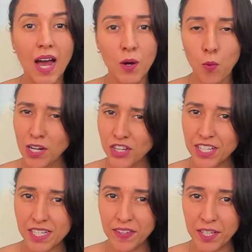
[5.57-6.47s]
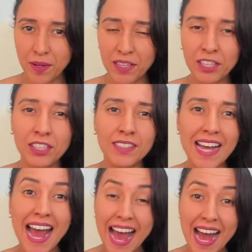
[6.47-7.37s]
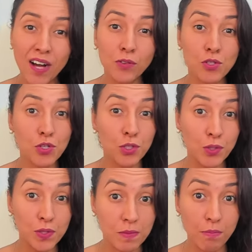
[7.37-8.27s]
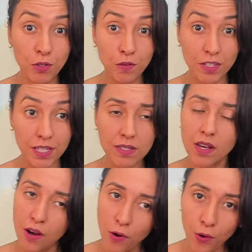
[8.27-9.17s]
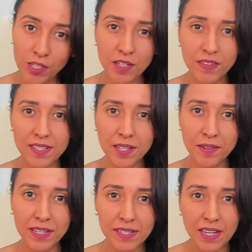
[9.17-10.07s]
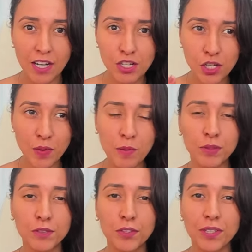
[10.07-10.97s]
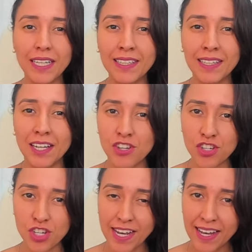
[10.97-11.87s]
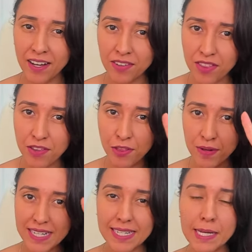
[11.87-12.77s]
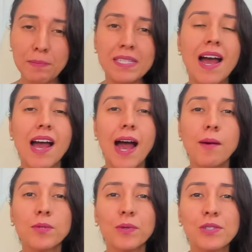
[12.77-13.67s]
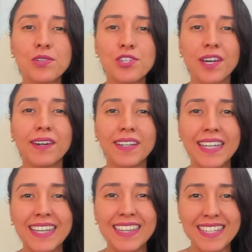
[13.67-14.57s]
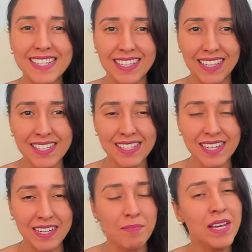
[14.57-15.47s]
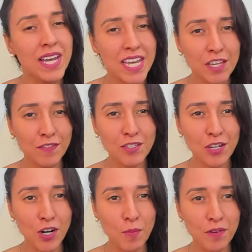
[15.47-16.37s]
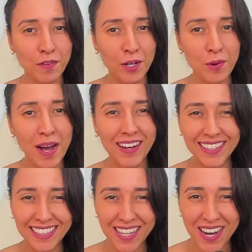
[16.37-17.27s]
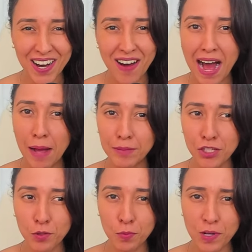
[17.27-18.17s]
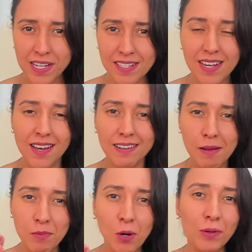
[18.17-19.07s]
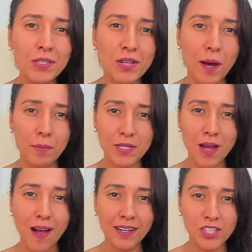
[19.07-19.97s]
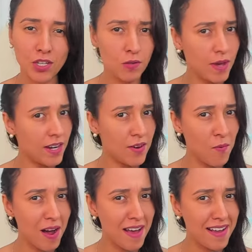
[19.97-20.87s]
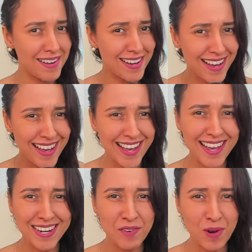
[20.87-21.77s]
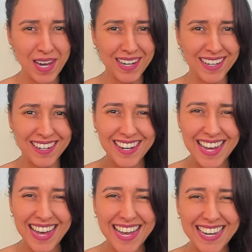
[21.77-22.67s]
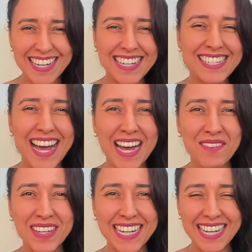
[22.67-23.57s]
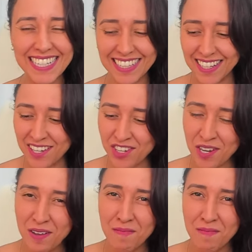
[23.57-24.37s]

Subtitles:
Watch this video and learn how to use movies or TV series to improve your English. Check out the three tips I'm going to share in this lesson. If you don't know me very well, hello, I'm Teacher Prix, and I'm going to help you talk to anyone, anywhere, anytime in English.